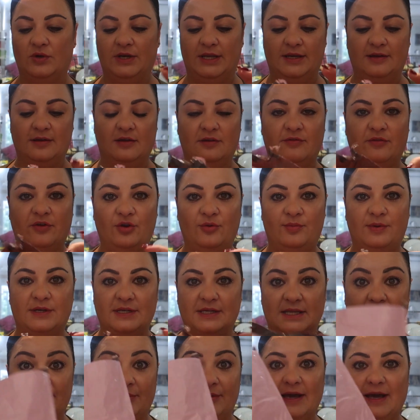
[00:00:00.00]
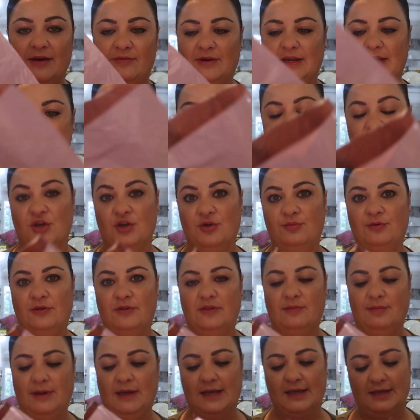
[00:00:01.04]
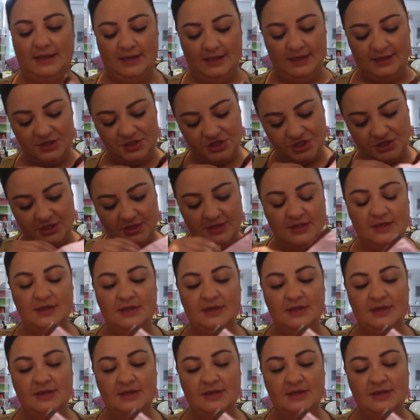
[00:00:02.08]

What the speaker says: morning. I've opened it, but I haven't actually opened the package,